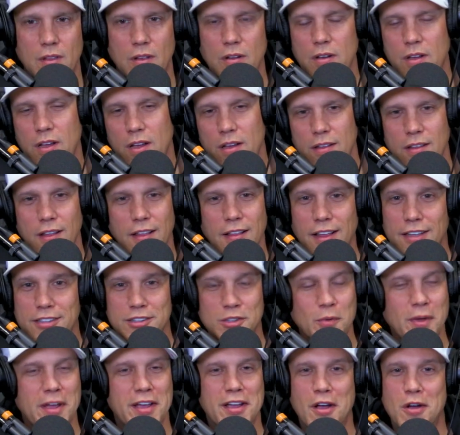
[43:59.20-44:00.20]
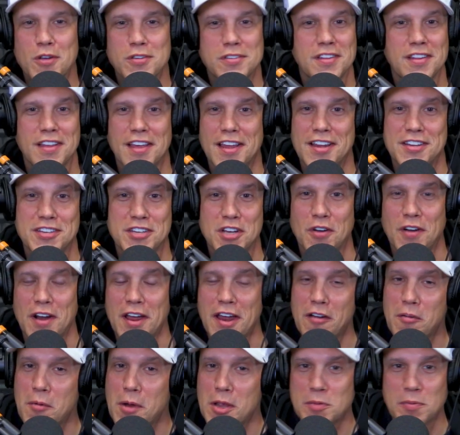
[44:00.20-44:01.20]
Okay. And that's the way it goes in the NHL,
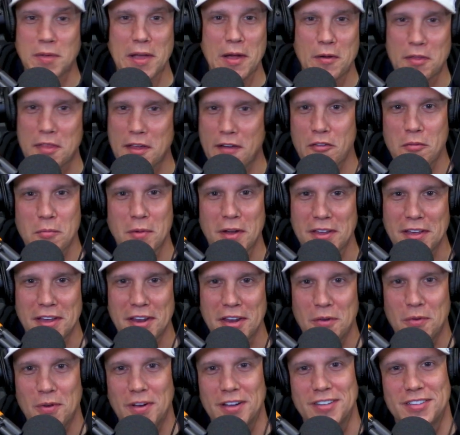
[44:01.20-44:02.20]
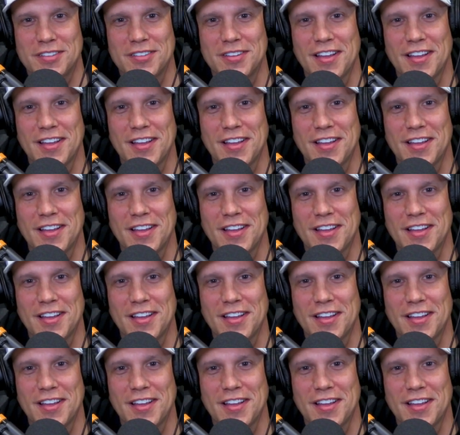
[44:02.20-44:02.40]
right? Everybody's playing with everybody anyways,